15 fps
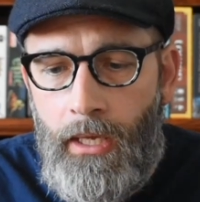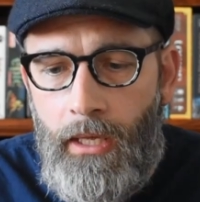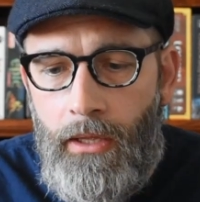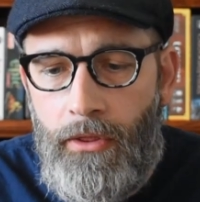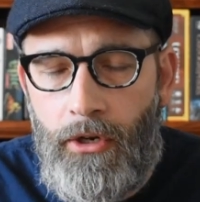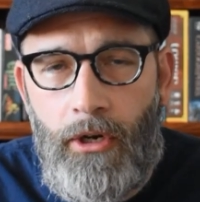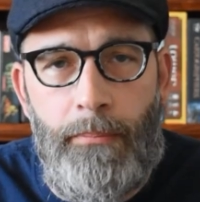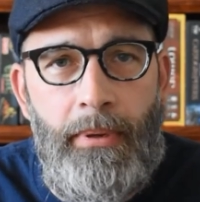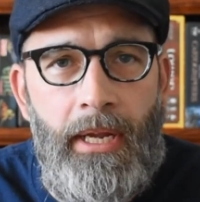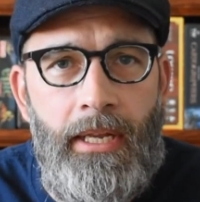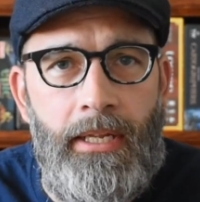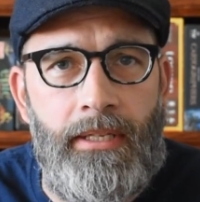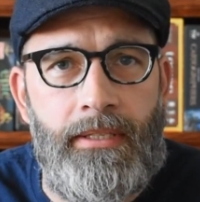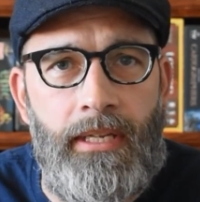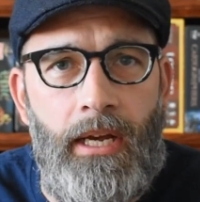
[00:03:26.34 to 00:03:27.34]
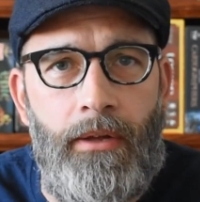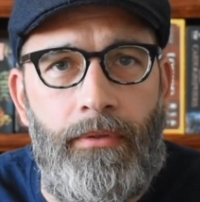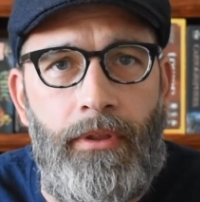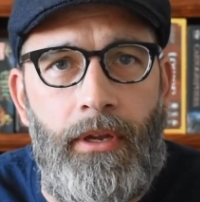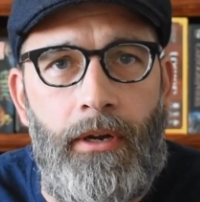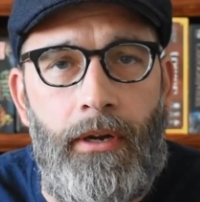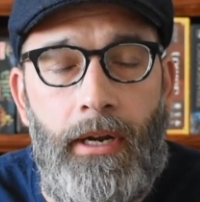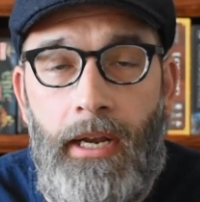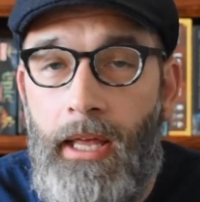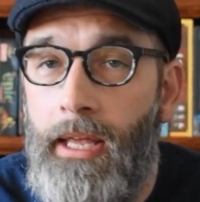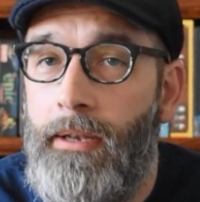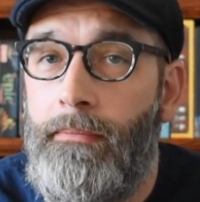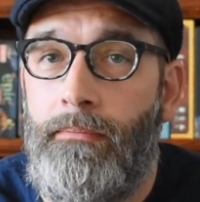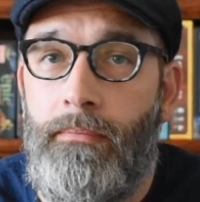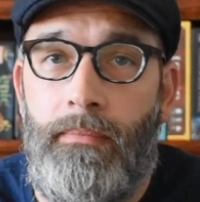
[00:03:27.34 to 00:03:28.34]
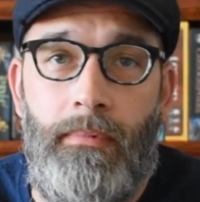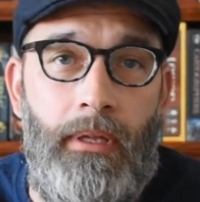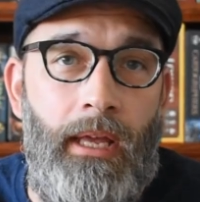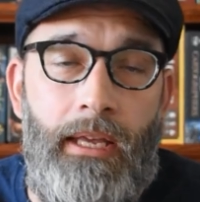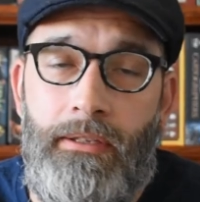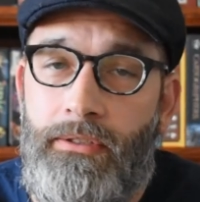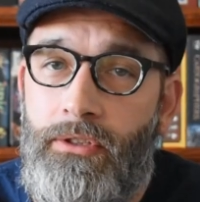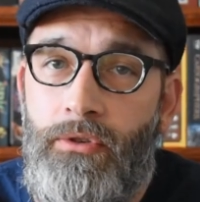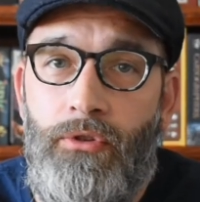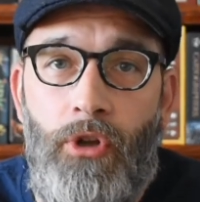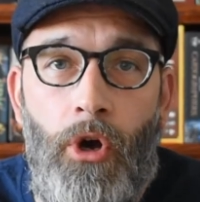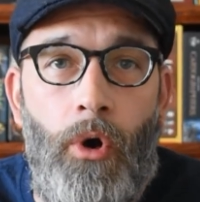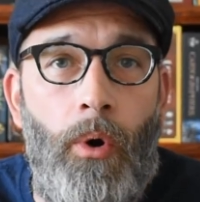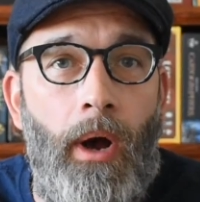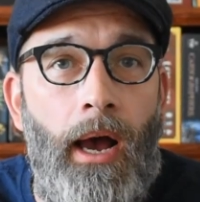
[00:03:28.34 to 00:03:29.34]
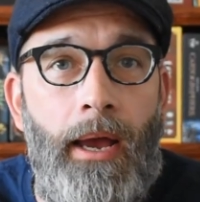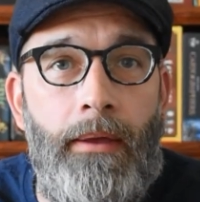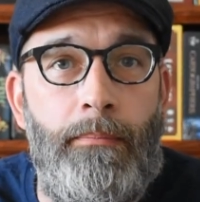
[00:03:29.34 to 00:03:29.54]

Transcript: their opinions out there, and as you know,